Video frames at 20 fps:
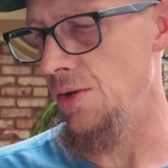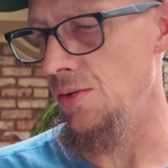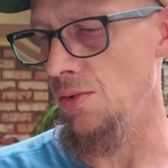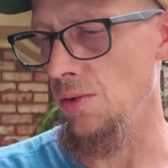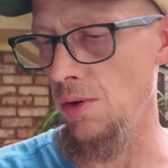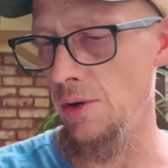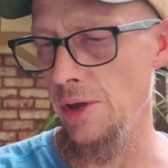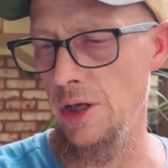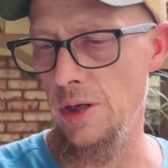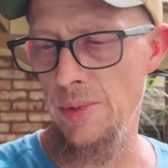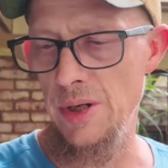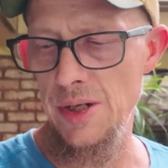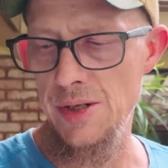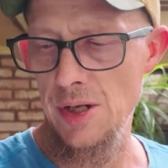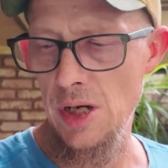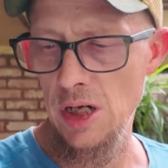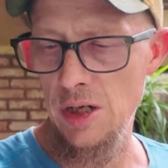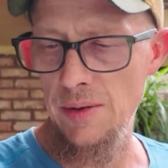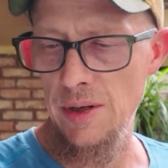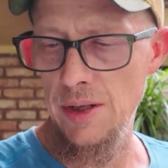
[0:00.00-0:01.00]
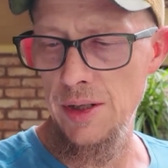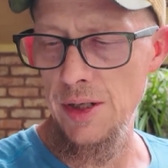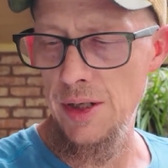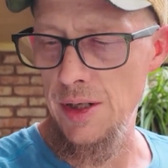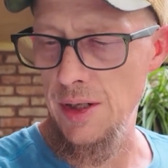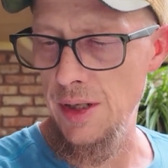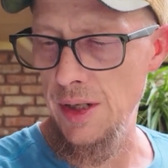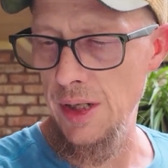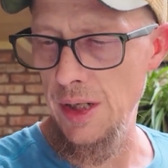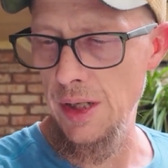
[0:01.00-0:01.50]
tool that I'm going to talk about here
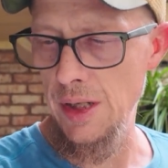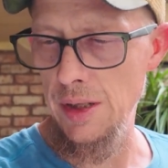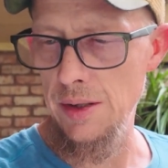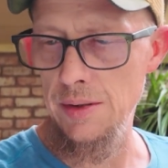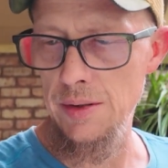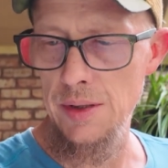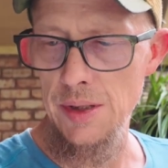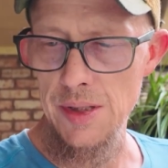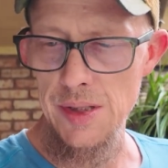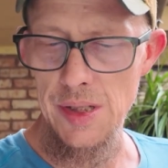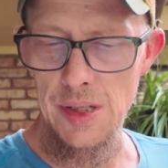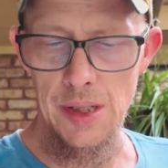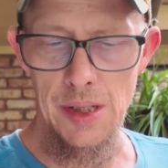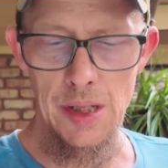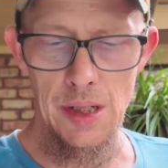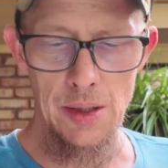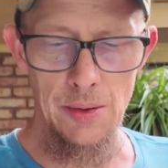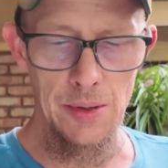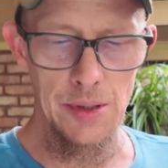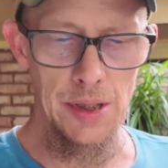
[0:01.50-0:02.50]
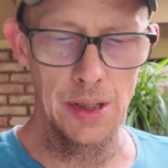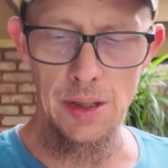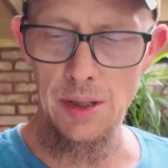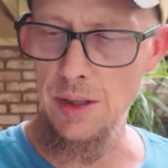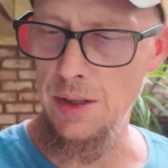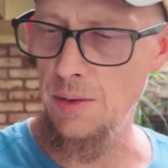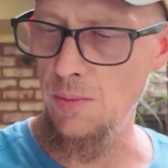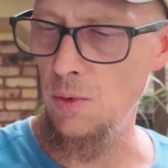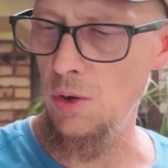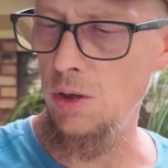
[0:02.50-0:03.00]
today, like I said, I kind of went down
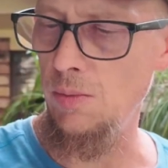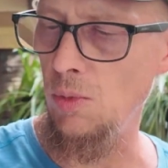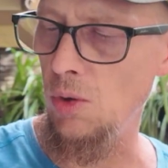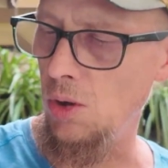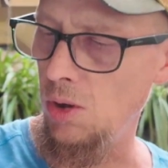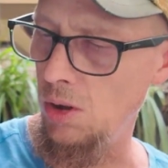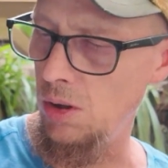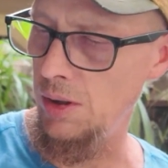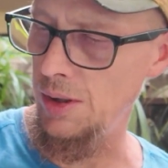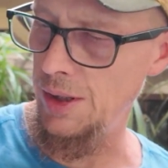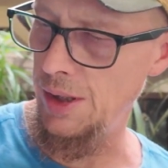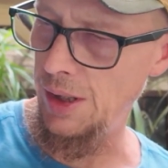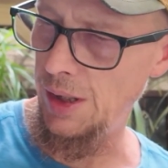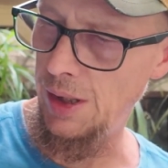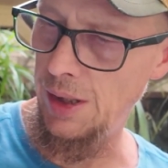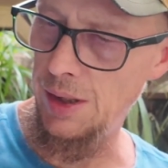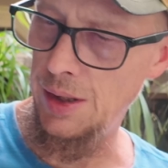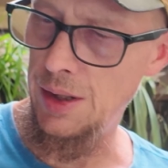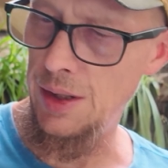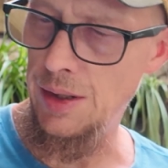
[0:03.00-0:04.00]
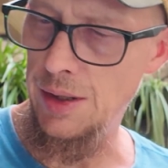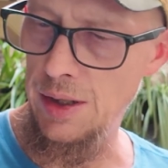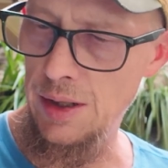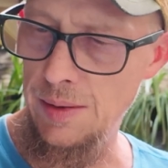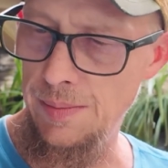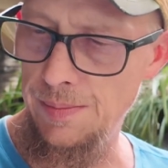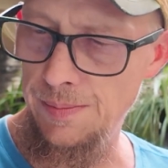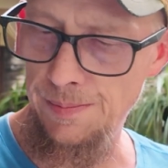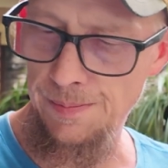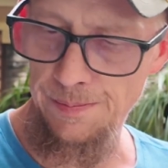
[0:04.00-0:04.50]
on a wormhole and ended
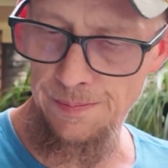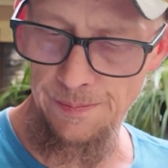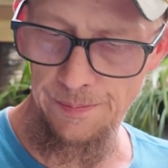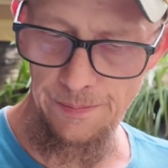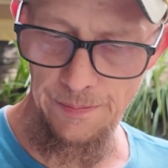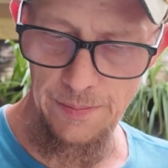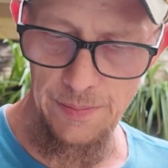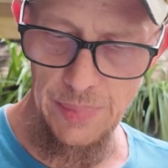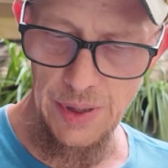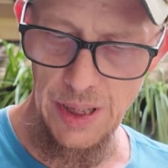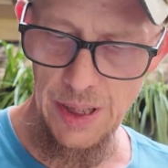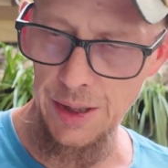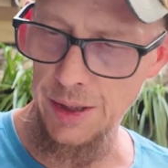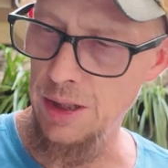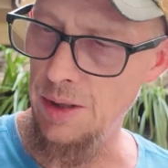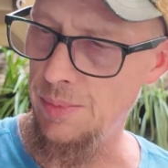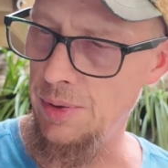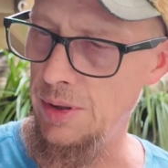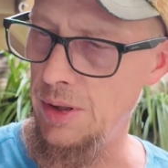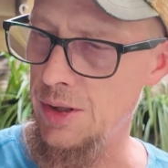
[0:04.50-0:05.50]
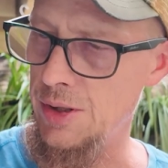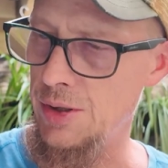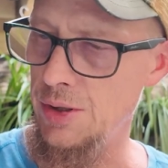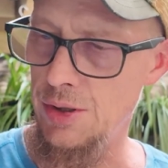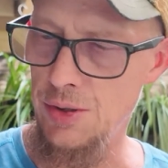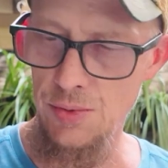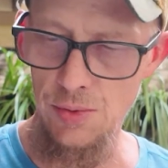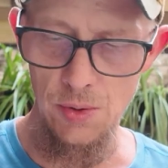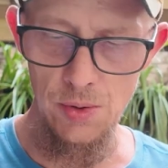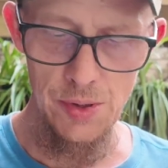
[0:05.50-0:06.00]
up buying a couple extra
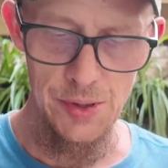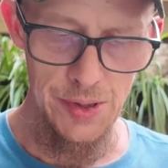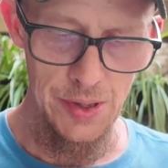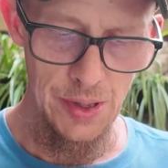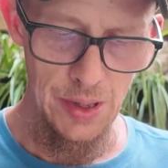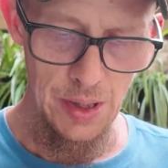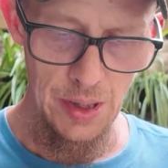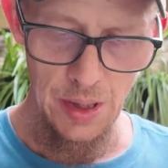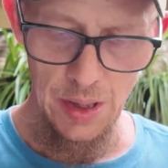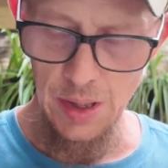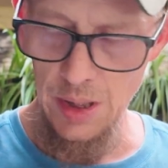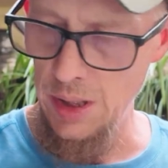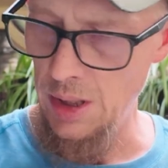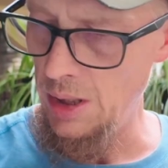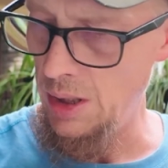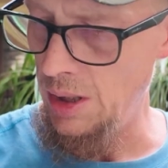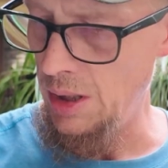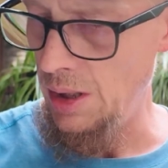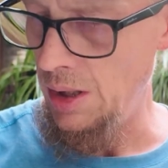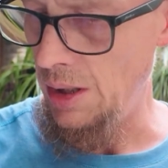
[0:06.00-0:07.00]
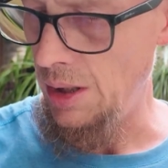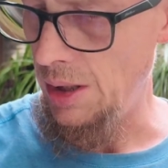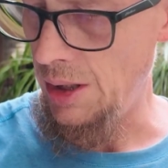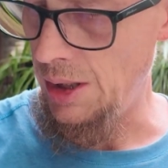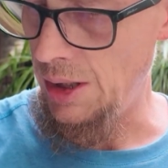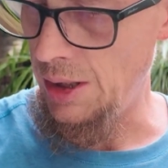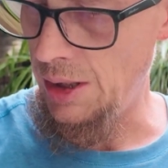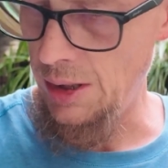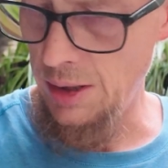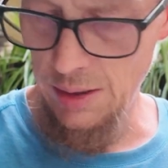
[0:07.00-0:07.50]
tools.
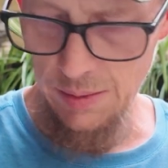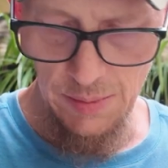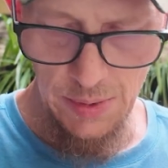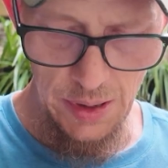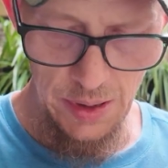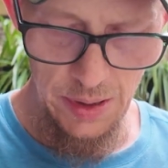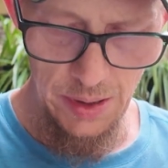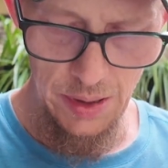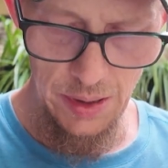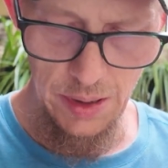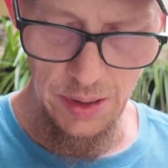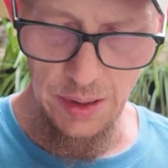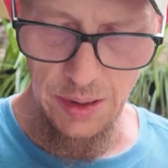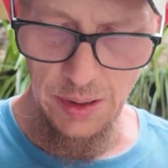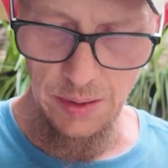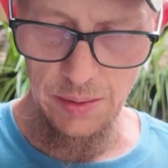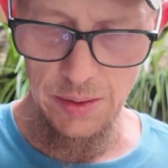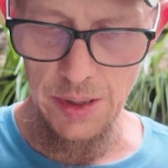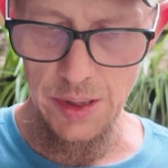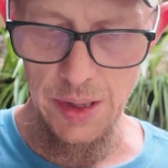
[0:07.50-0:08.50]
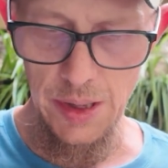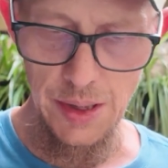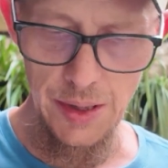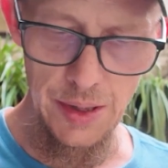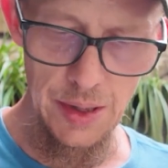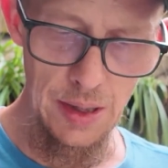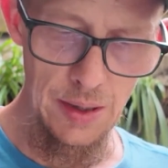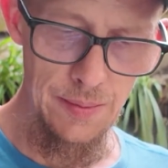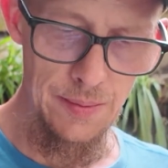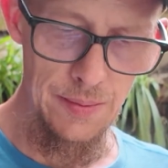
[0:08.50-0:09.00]
What I
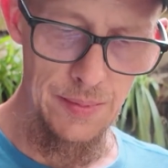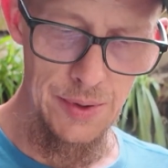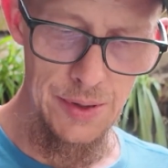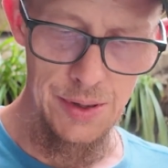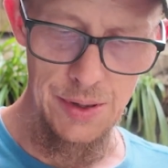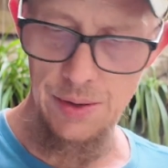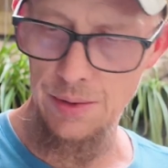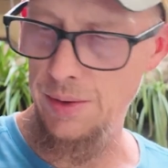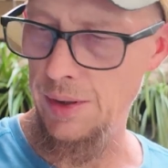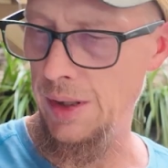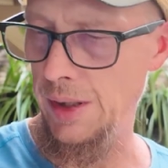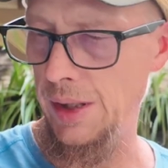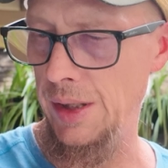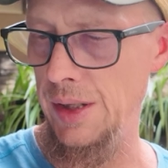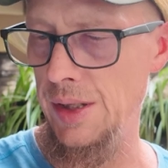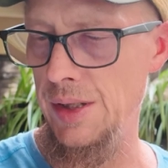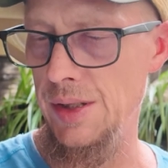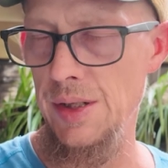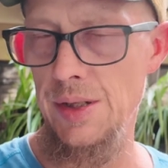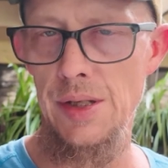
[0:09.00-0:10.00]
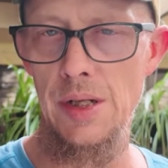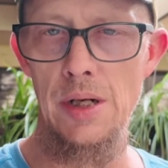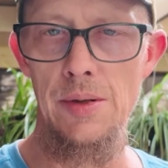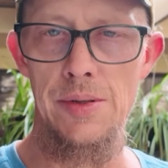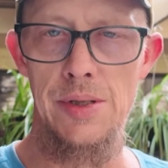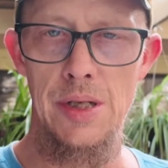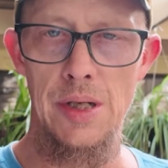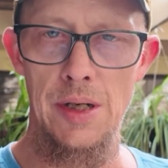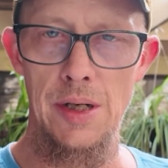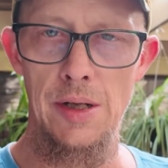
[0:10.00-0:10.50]
ended up doing is, I thought I
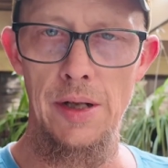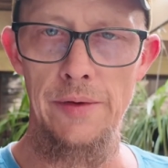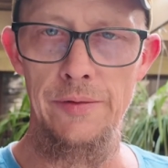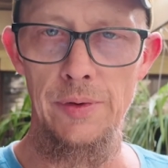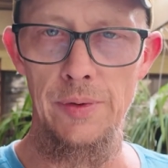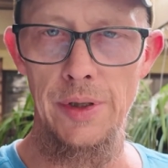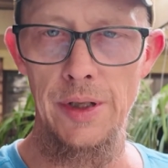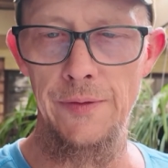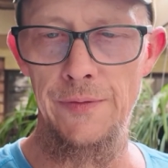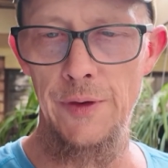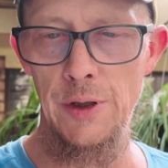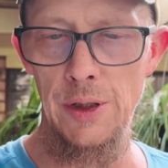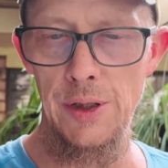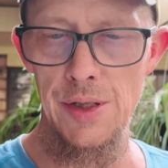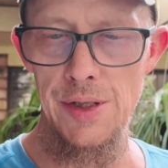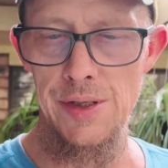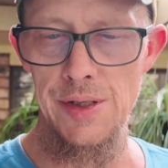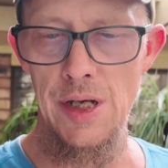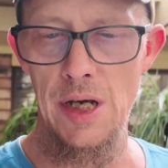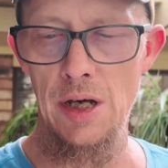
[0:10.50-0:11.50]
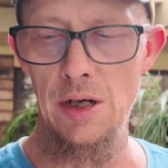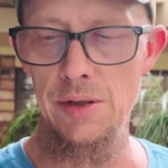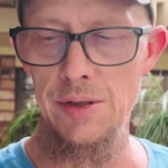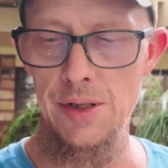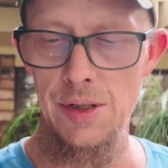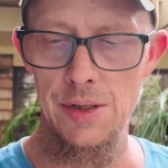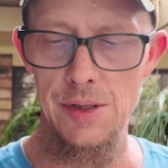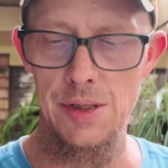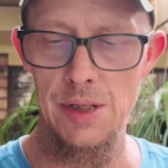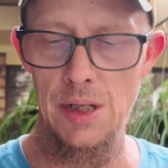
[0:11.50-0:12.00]
was kind of clever when I figured this out.
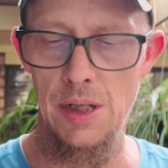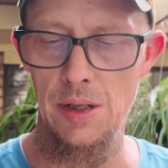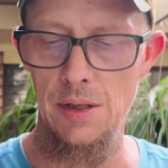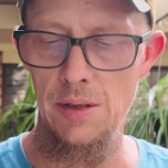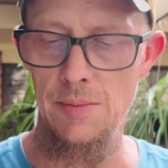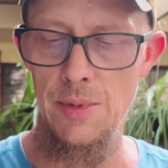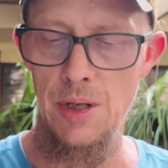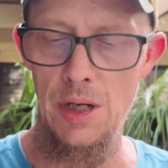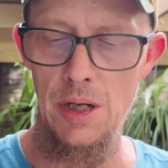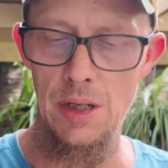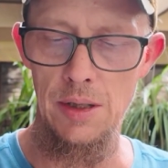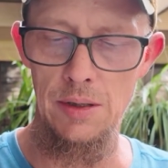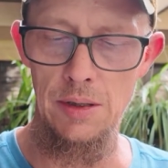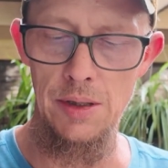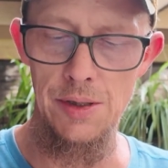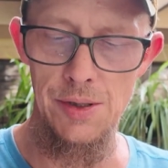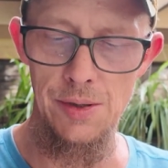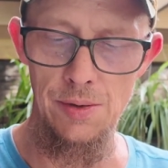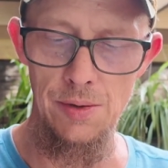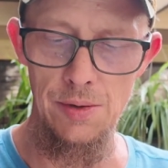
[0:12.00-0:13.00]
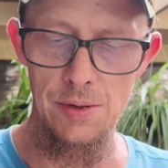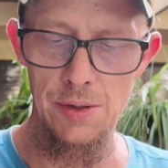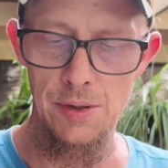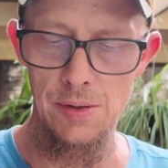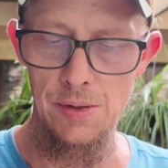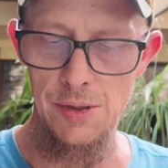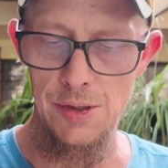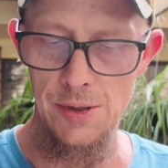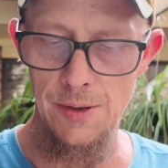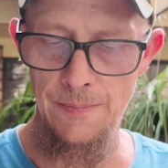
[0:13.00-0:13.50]
Turns out I'm not. It's old
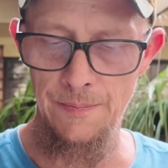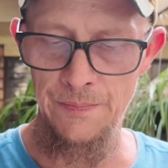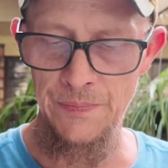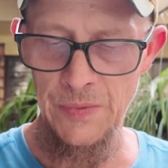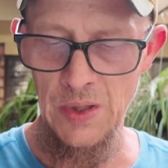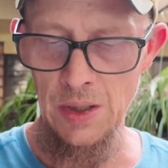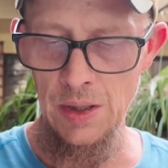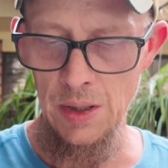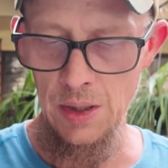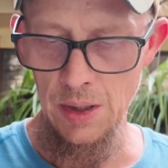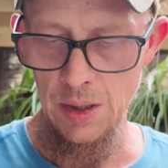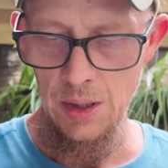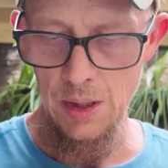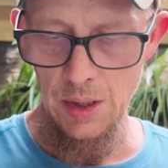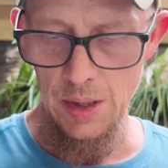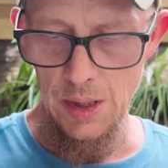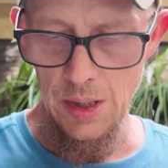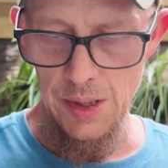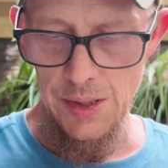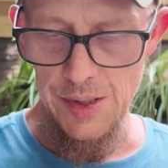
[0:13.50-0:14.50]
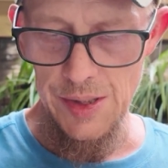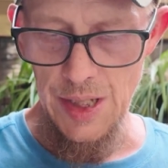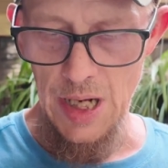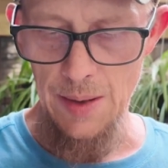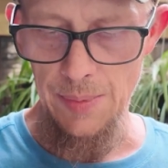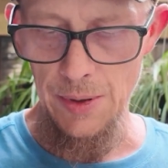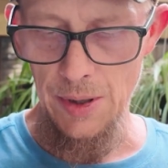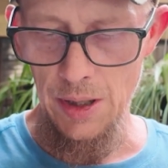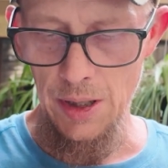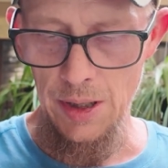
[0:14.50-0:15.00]
news.
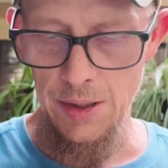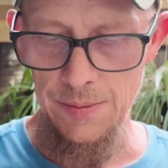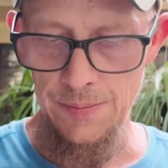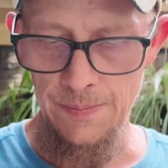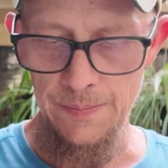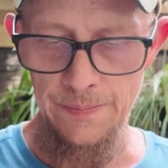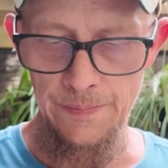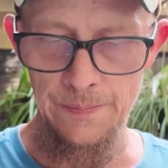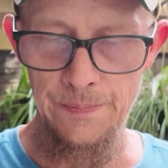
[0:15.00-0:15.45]
Snap-on